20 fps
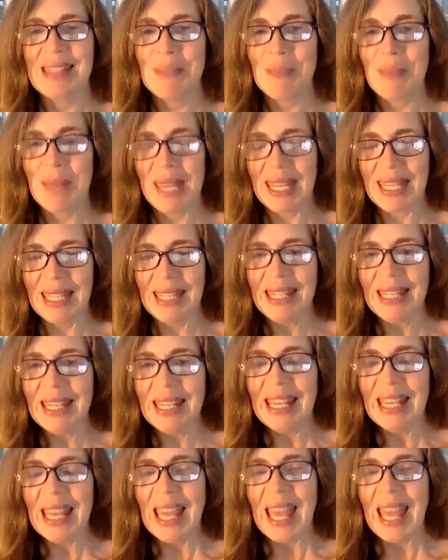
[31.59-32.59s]
made.
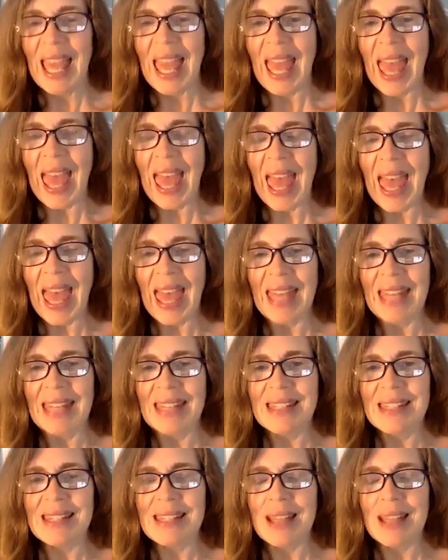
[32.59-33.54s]
And